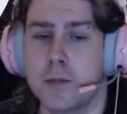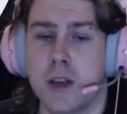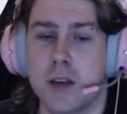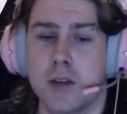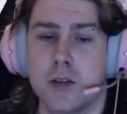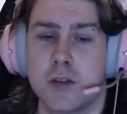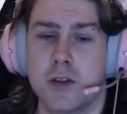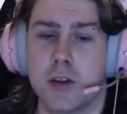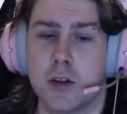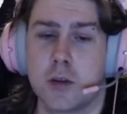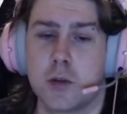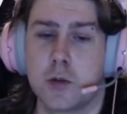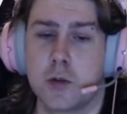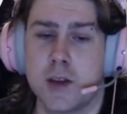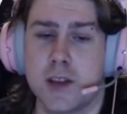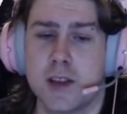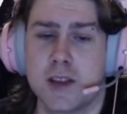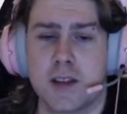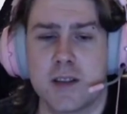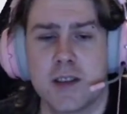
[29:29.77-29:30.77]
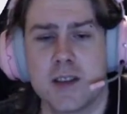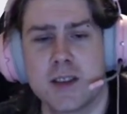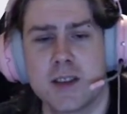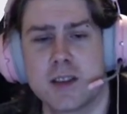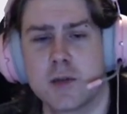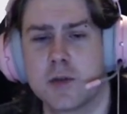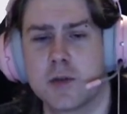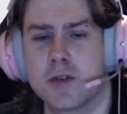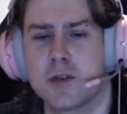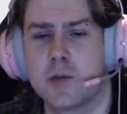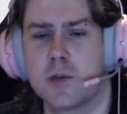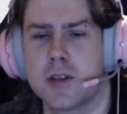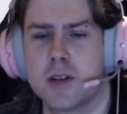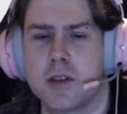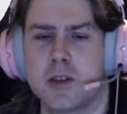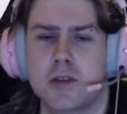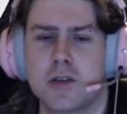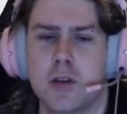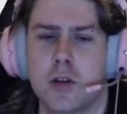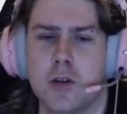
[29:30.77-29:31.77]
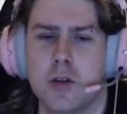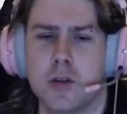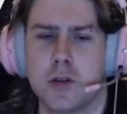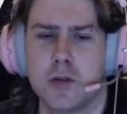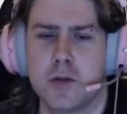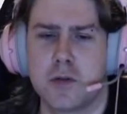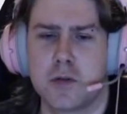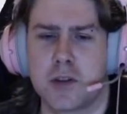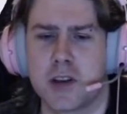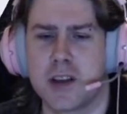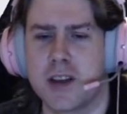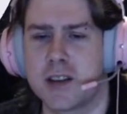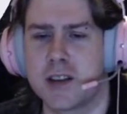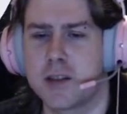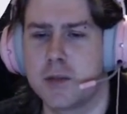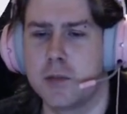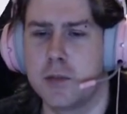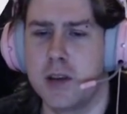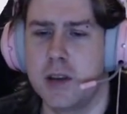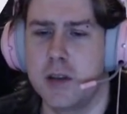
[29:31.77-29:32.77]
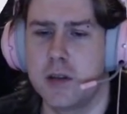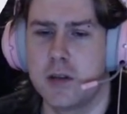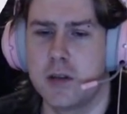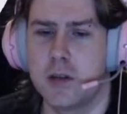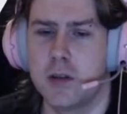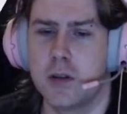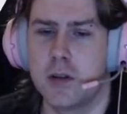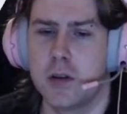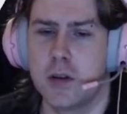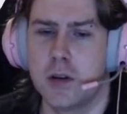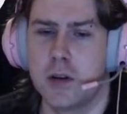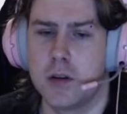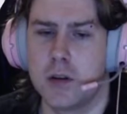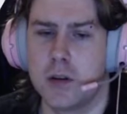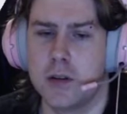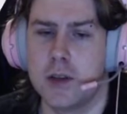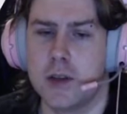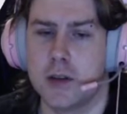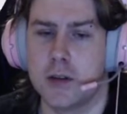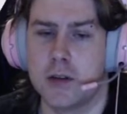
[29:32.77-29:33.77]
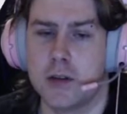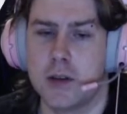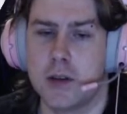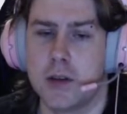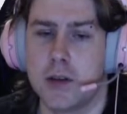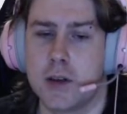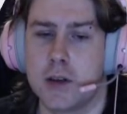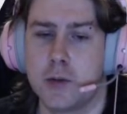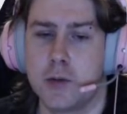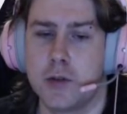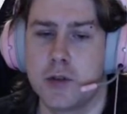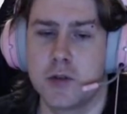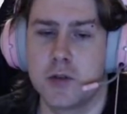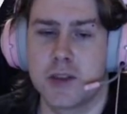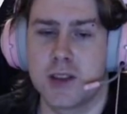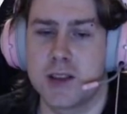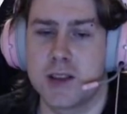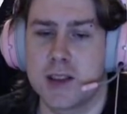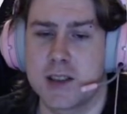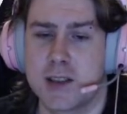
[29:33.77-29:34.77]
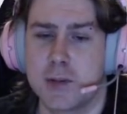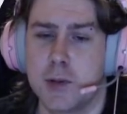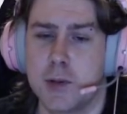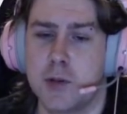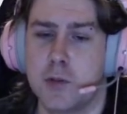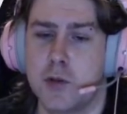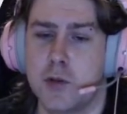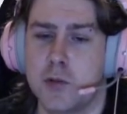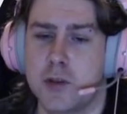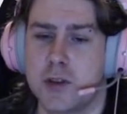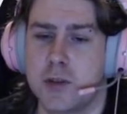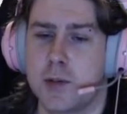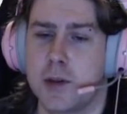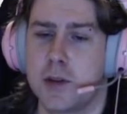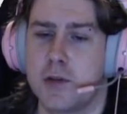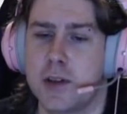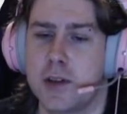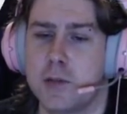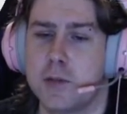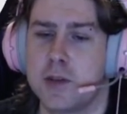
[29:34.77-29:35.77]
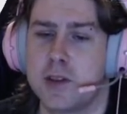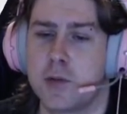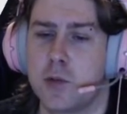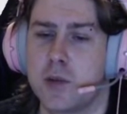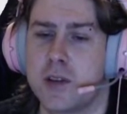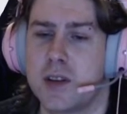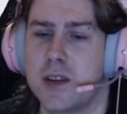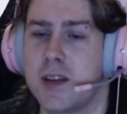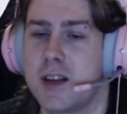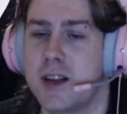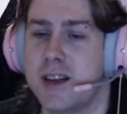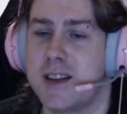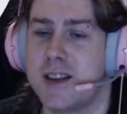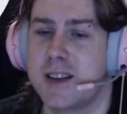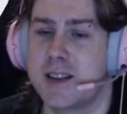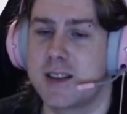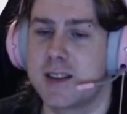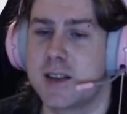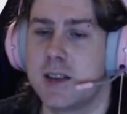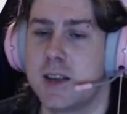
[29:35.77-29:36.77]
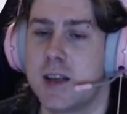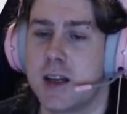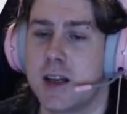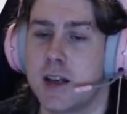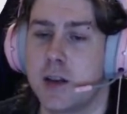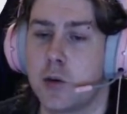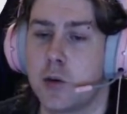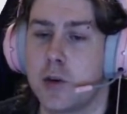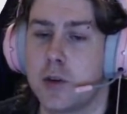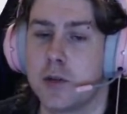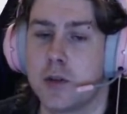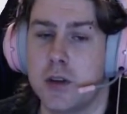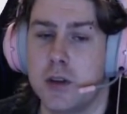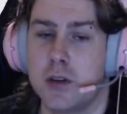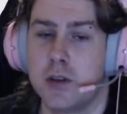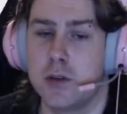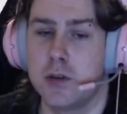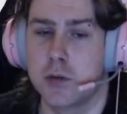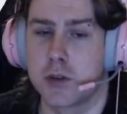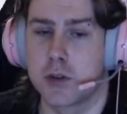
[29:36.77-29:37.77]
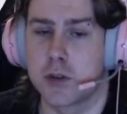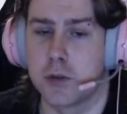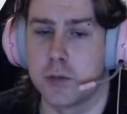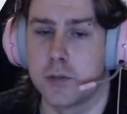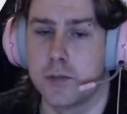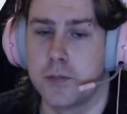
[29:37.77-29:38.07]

Slow Grace, I think this one's the one that's called Don't Forget Me. Yeah, reduce attack speed and movement speed of enemies within 9x9 around the user.